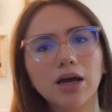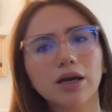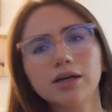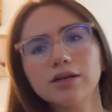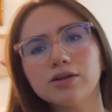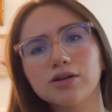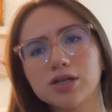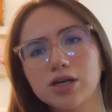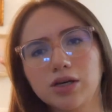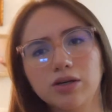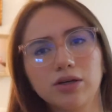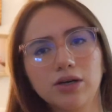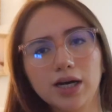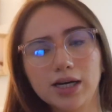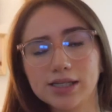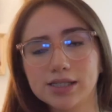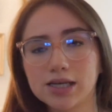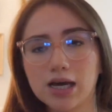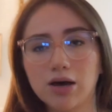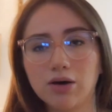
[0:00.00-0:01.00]
couldn't tell you
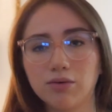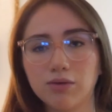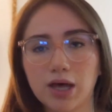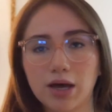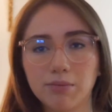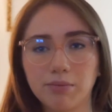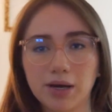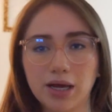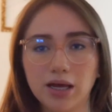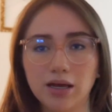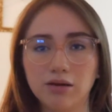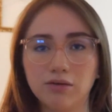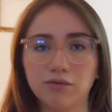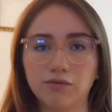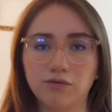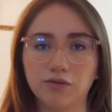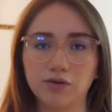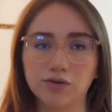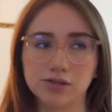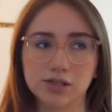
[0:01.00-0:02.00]
guys how that pain
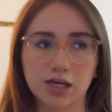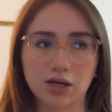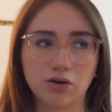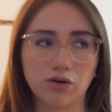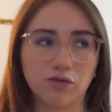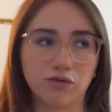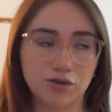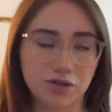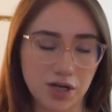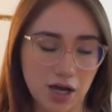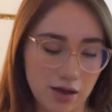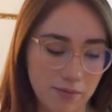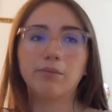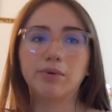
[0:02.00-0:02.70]
feels like over time.